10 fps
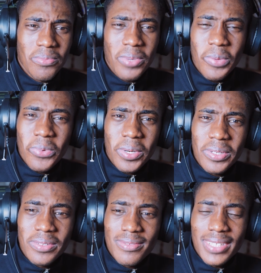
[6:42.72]

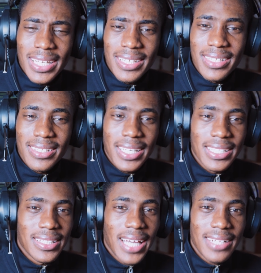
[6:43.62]
weren't
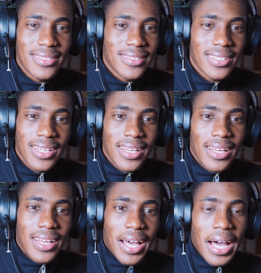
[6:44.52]
like that's,
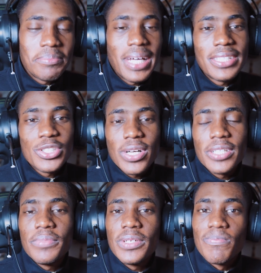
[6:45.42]
I'm not trying
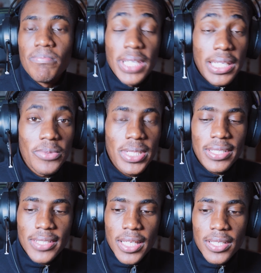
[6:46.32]
to be mean when I
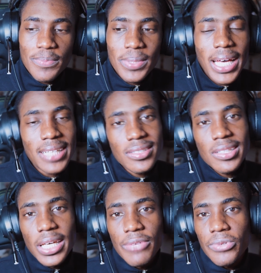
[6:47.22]
say this, but that's
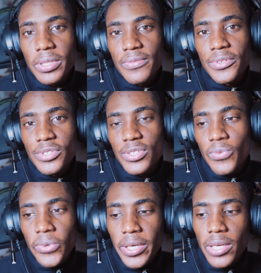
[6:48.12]
slavery. If you're just
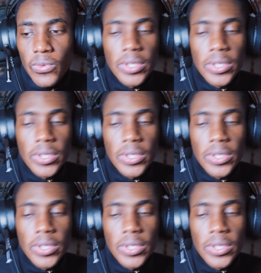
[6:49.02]
working,